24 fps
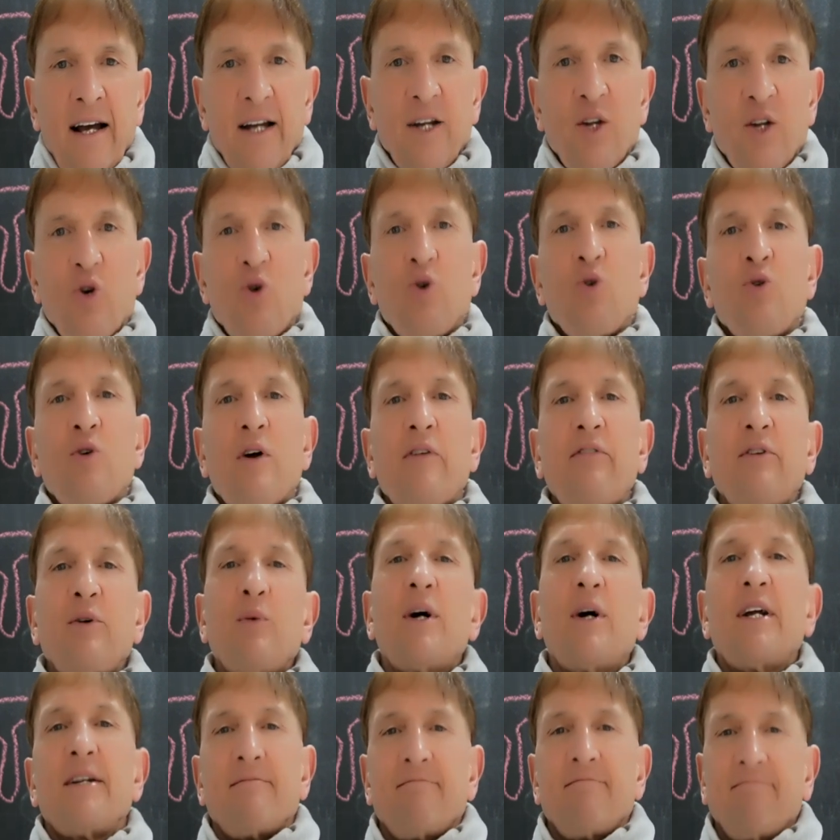Hello,
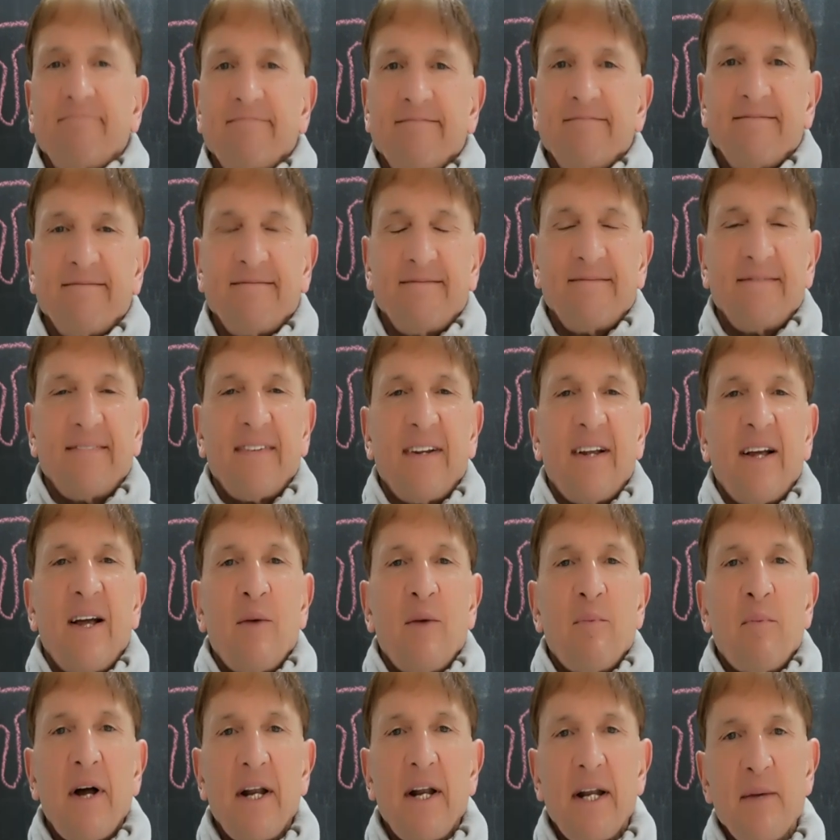everyone.
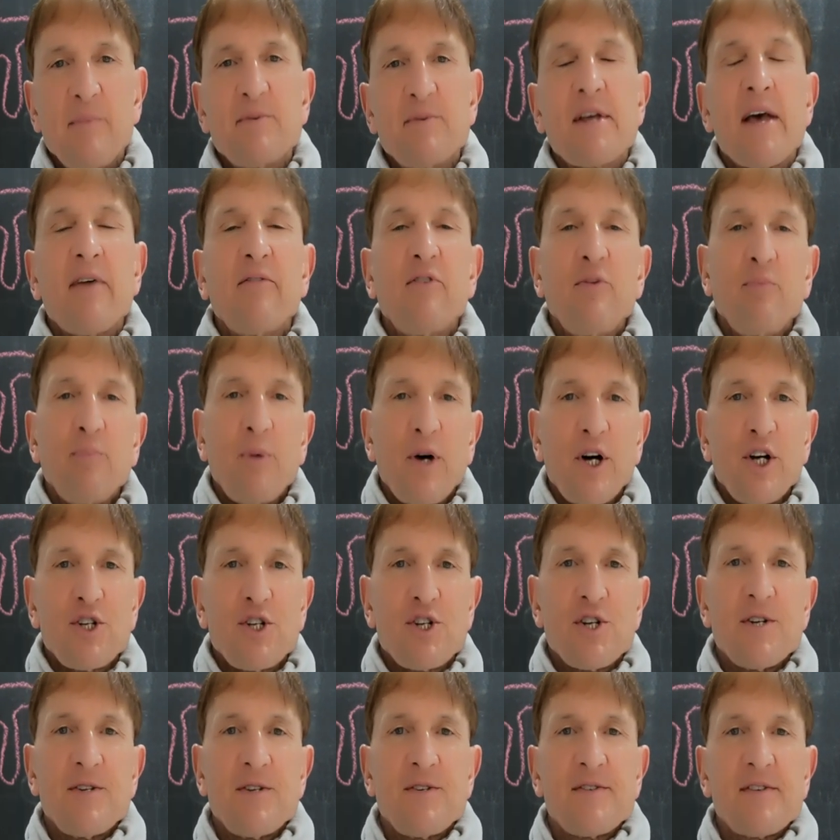My name's Kevin
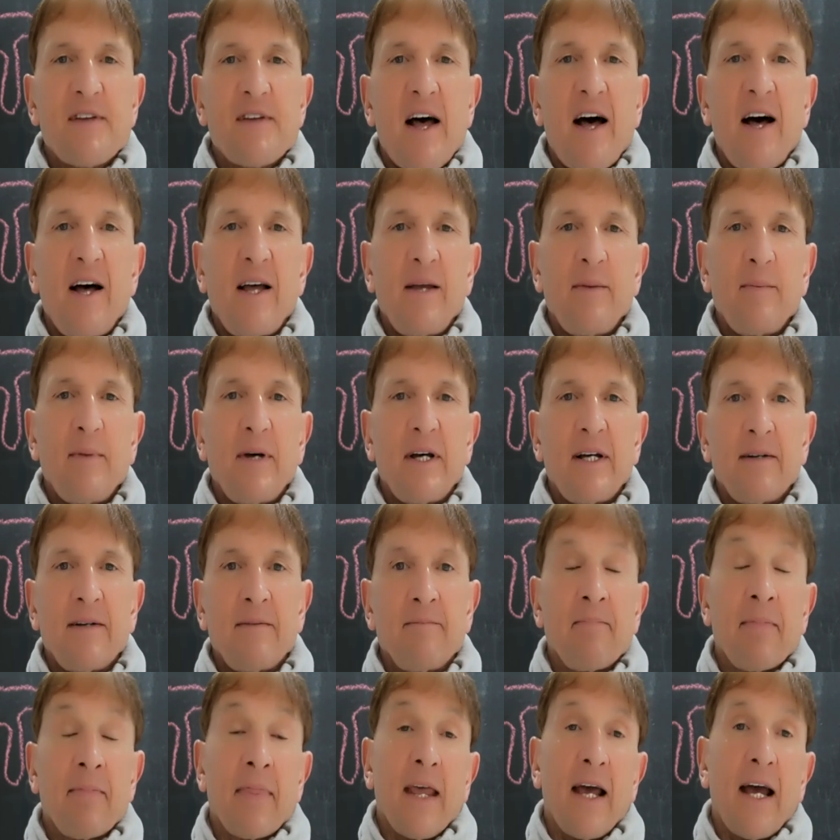Burgess. I'm
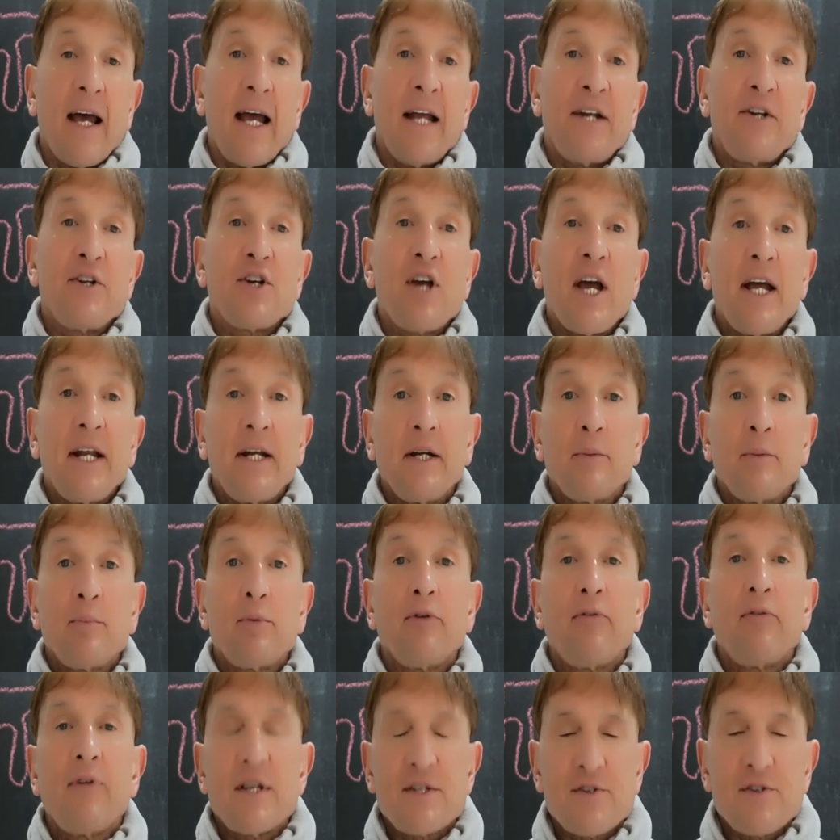an educator,
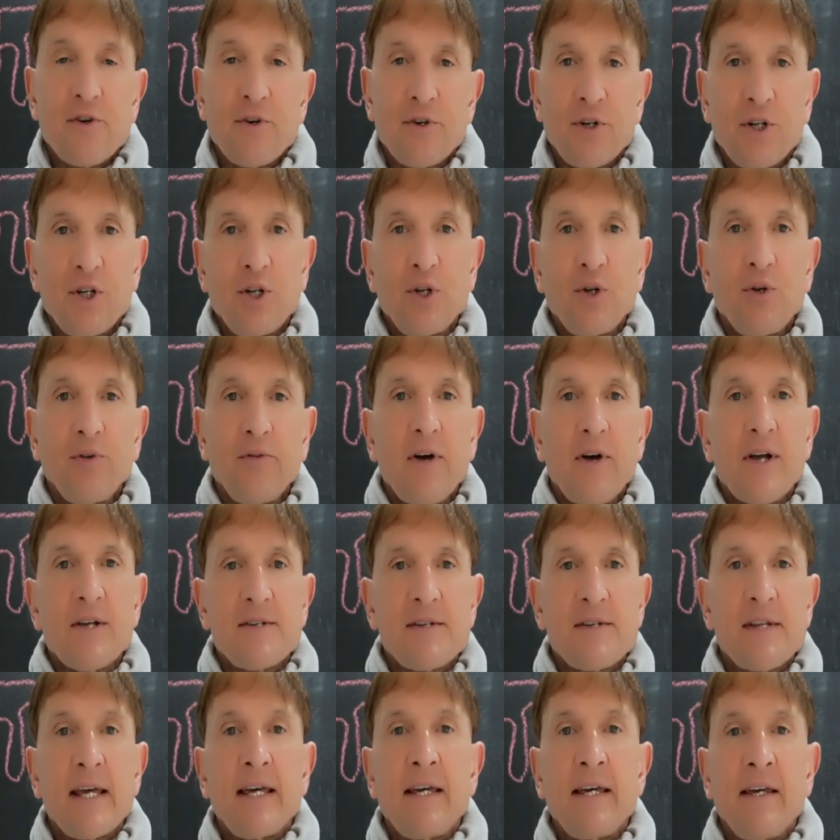professor at a
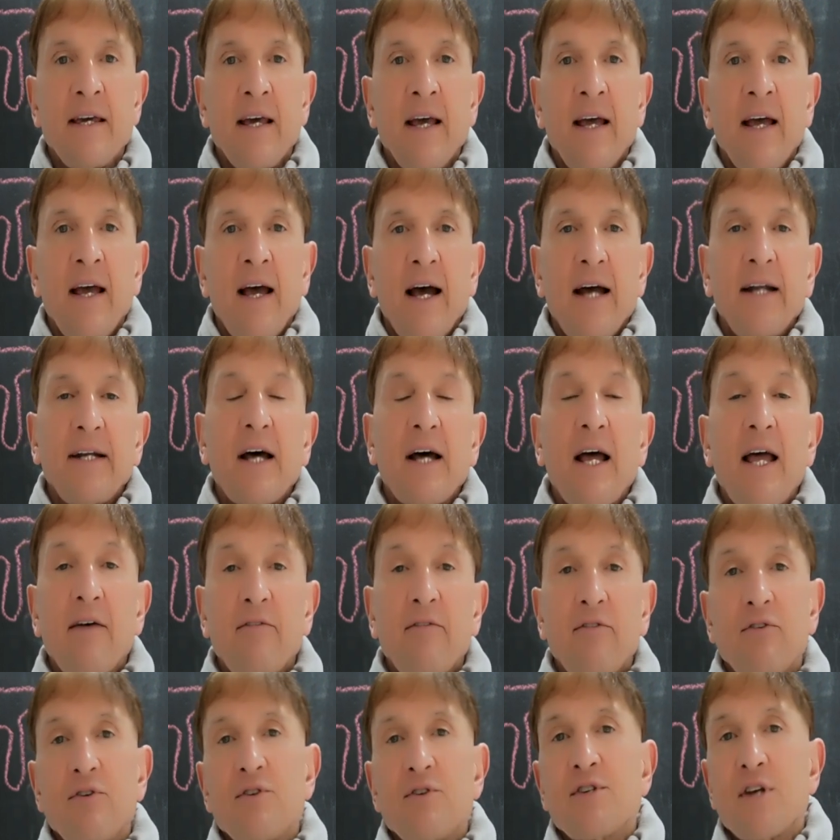university, and I
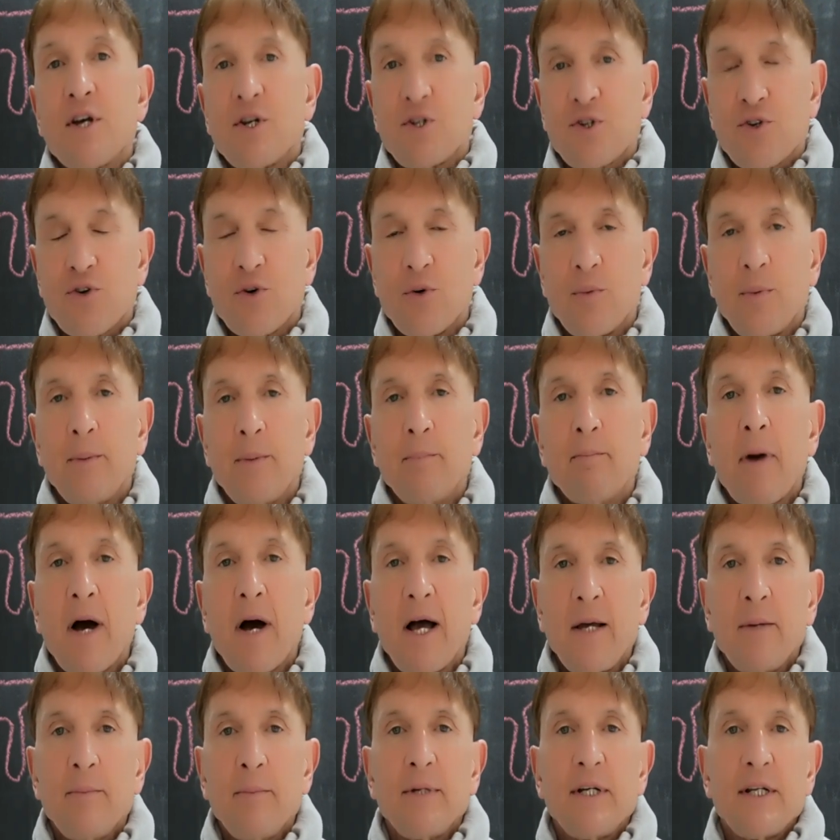have a research group in
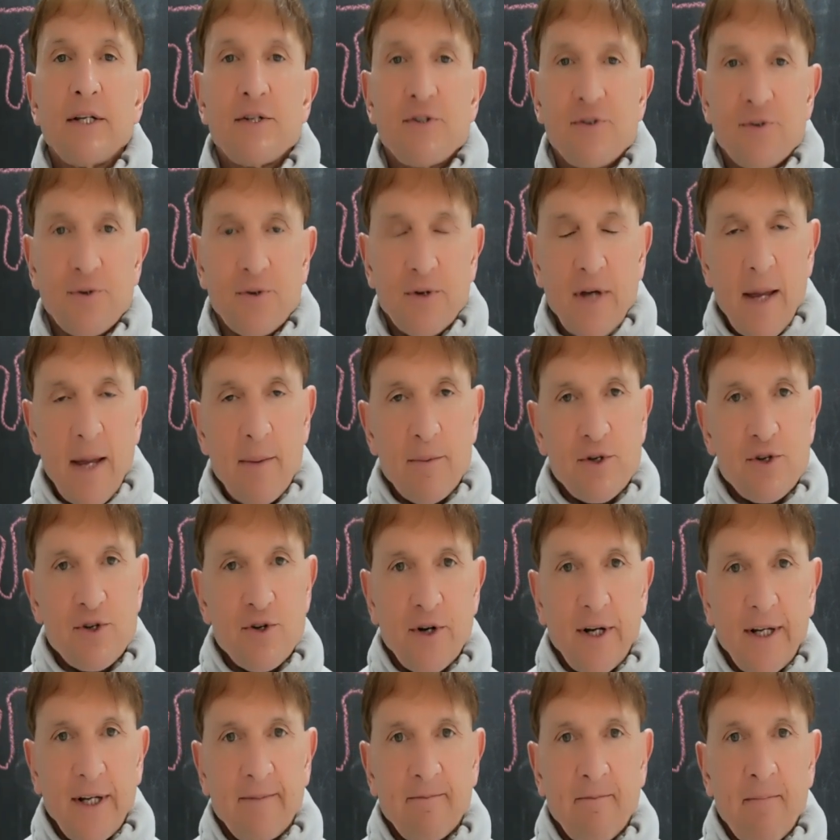biomedicinal
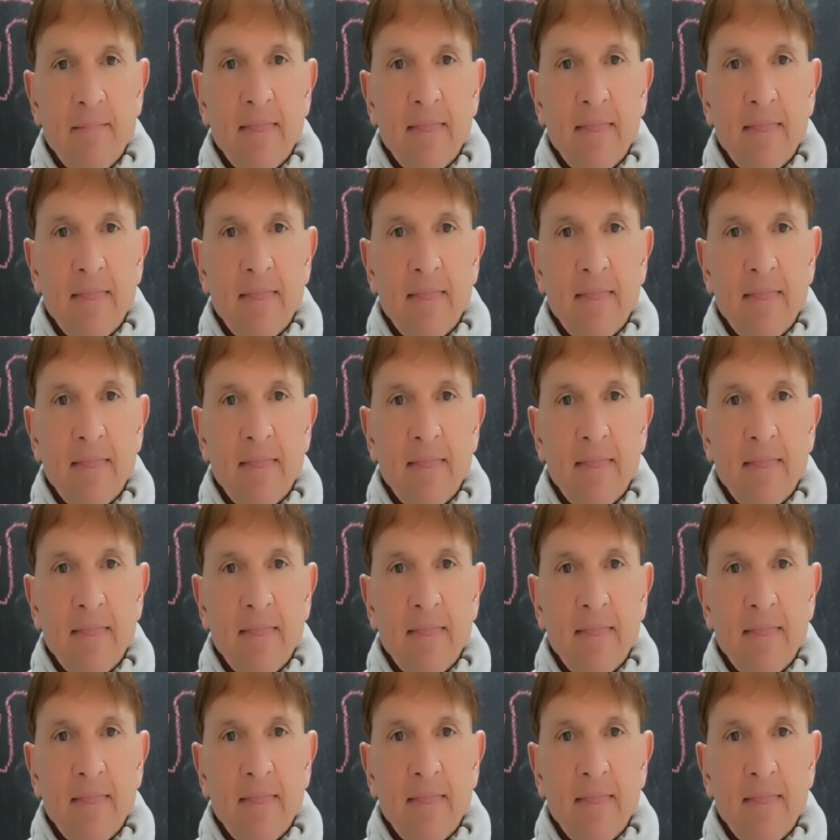chemistry.